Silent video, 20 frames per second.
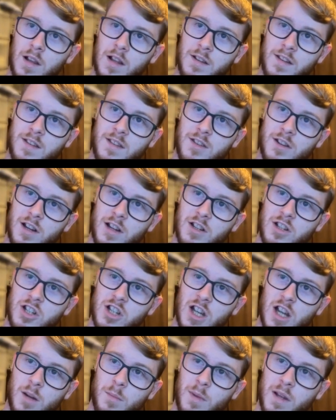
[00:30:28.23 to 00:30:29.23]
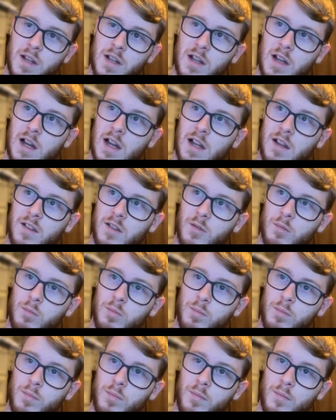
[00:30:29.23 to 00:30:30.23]
Let's threaten checkmate and
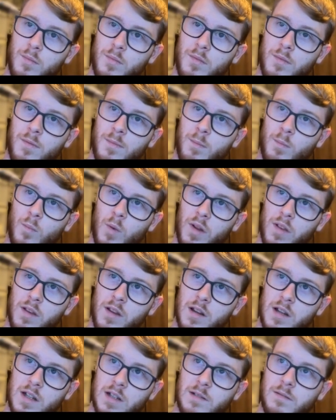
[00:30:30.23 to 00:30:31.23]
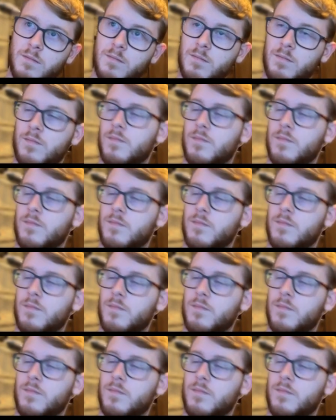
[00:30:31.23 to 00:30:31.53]
win the knight.